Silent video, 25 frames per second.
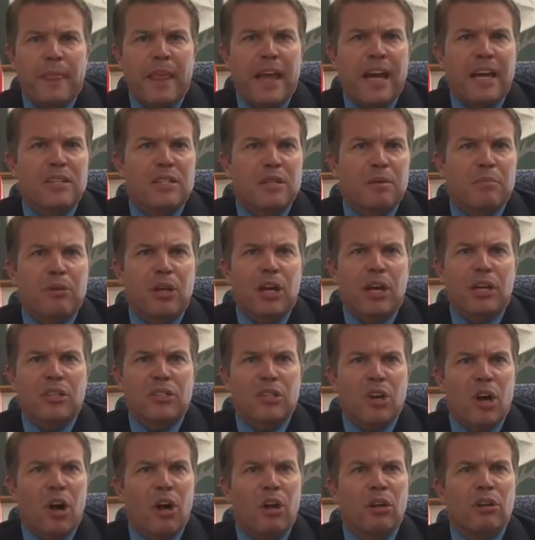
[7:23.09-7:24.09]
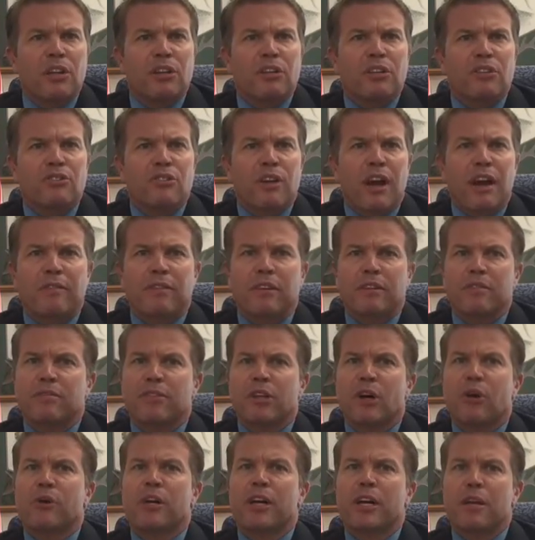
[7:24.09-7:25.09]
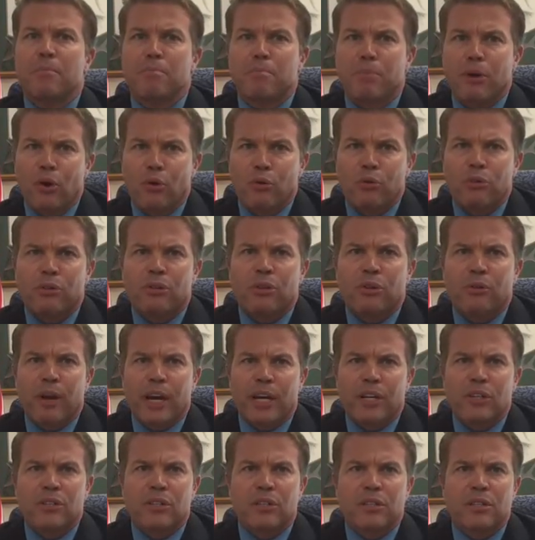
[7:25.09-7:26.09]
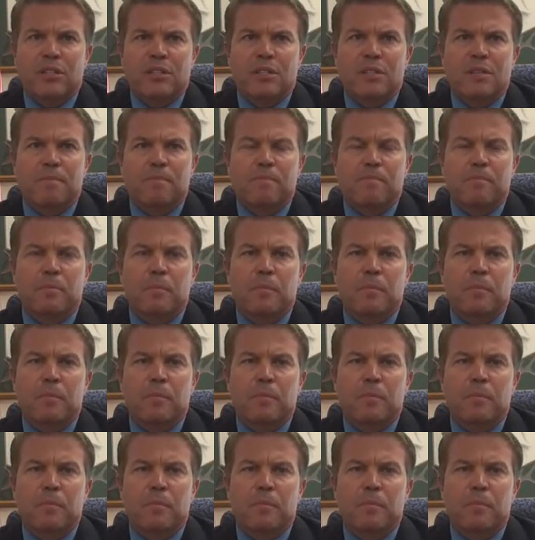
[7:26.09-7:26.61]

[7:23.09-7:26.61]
as it blocks all other traffic flow in both directions.